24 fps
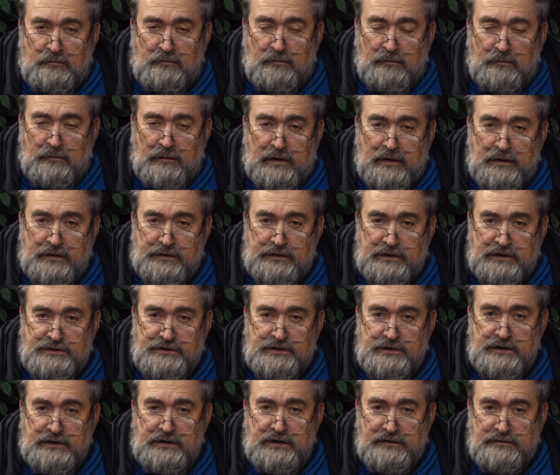In
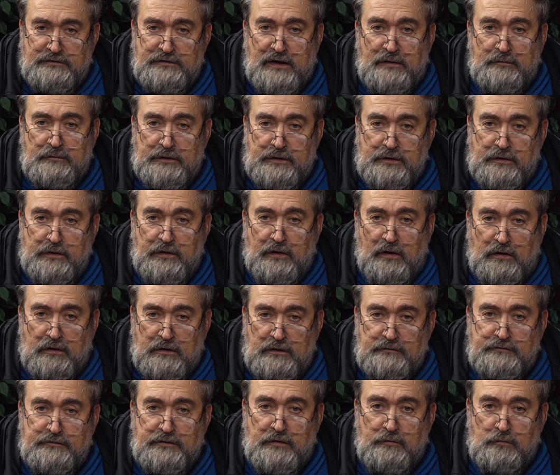addition, Kitsap literary
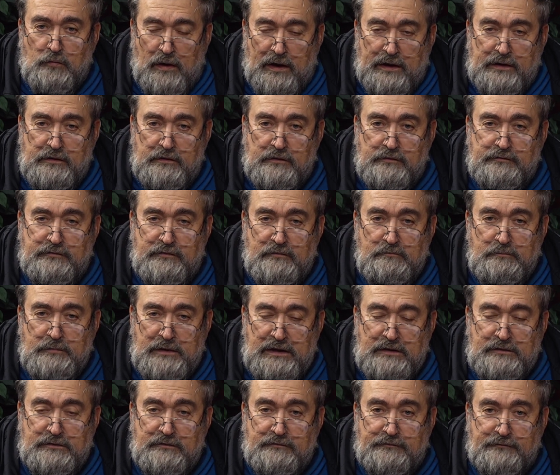artists and writers
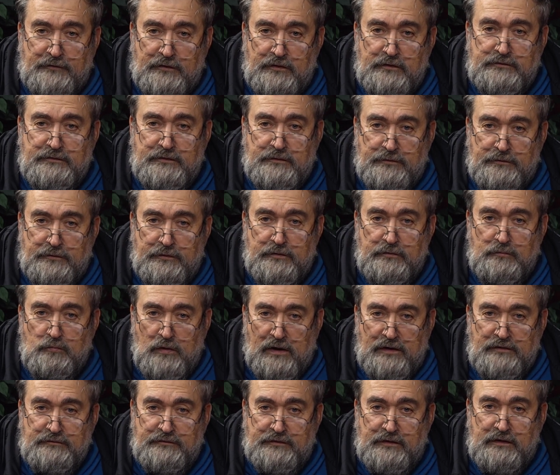meet the first and third
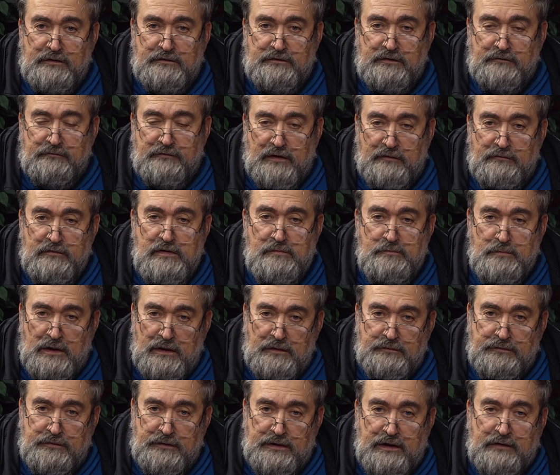Wednesdays of every
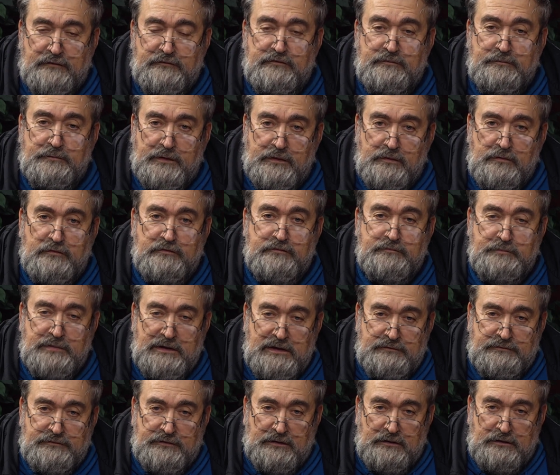month at Spiro's
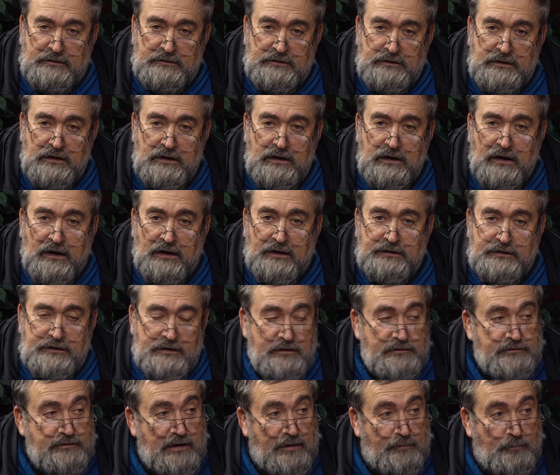Pizza on
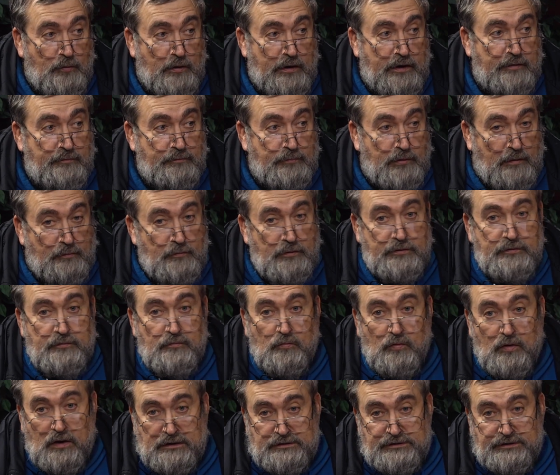Kitsap Way in Bremerton,
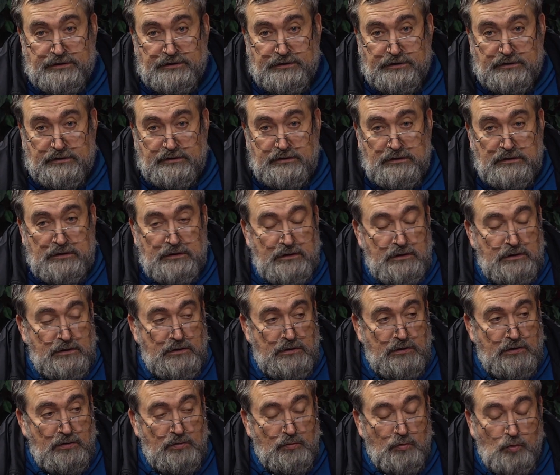Washington.
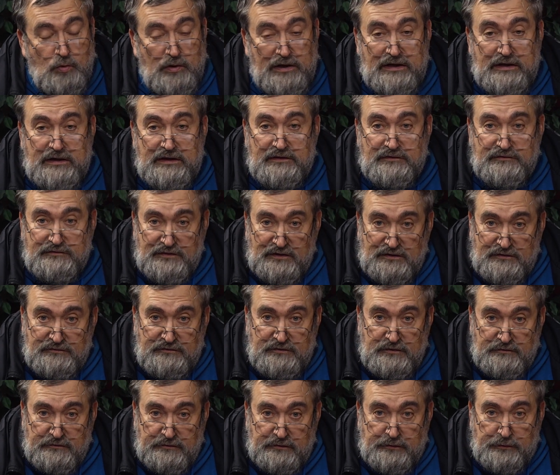We exist
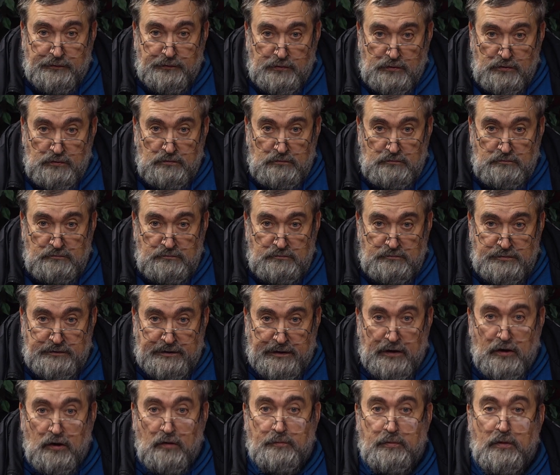as a group to
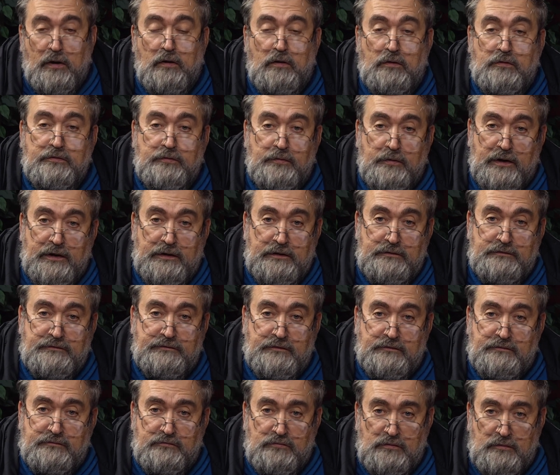help all creators
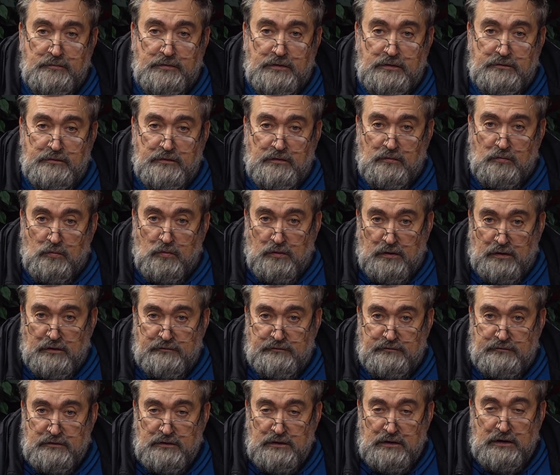distribute their
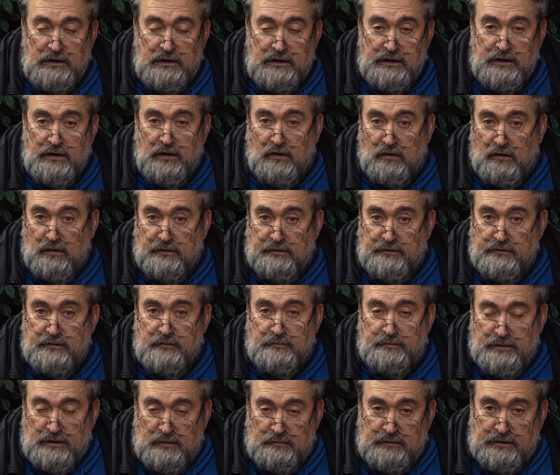works and art to the
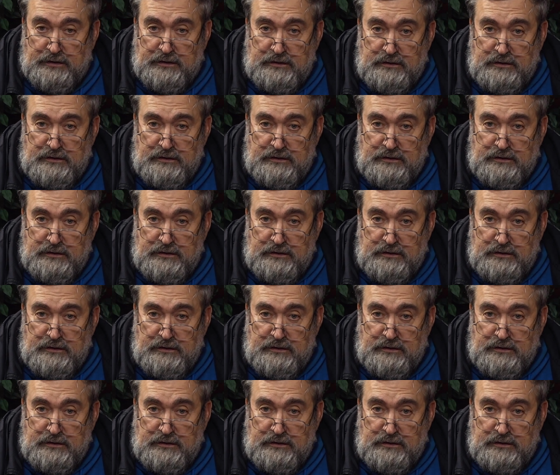public.